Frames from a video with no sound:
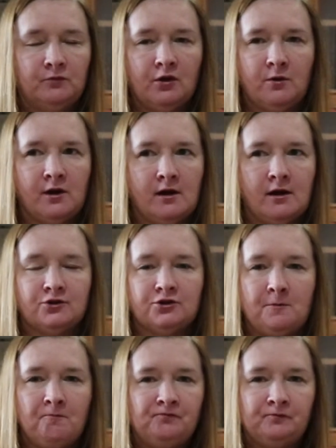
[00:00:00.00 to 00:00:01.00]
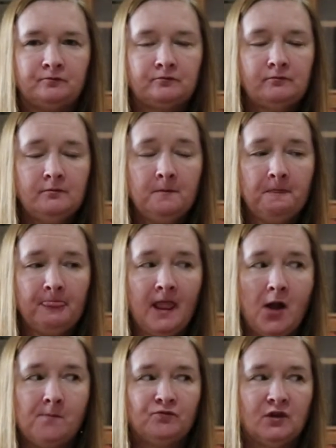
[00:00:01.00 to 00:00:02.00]
Oh my gosh.
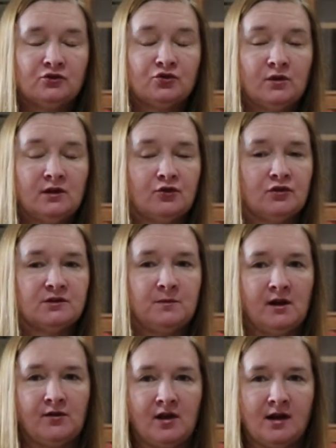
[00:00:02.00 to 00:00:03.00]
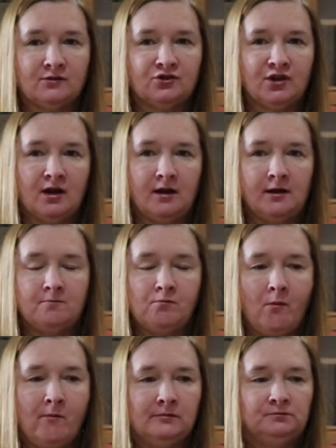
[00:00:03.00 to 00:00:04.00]
It's really crispy on the outside
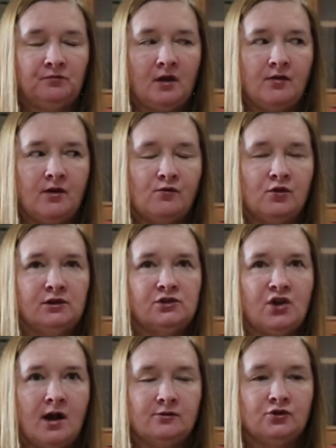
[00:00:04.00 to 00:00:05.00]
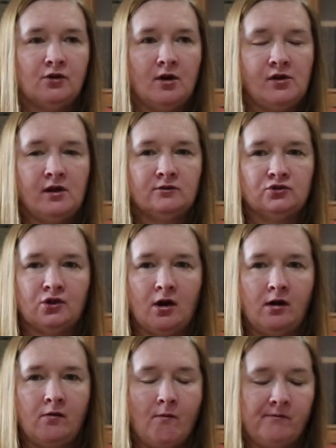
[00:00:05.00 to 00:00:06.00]
and then really tender on the
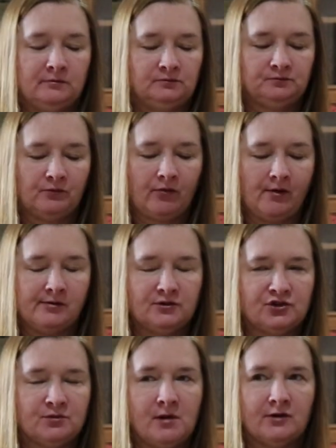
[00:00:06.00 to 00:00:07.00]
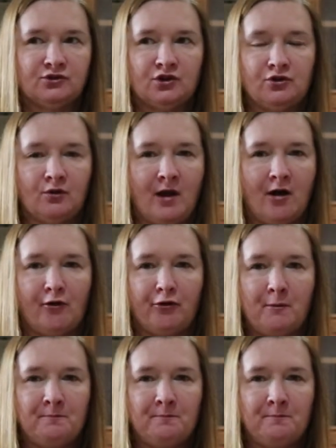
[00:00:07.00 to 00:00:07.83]
inside. It just melts in your mouth.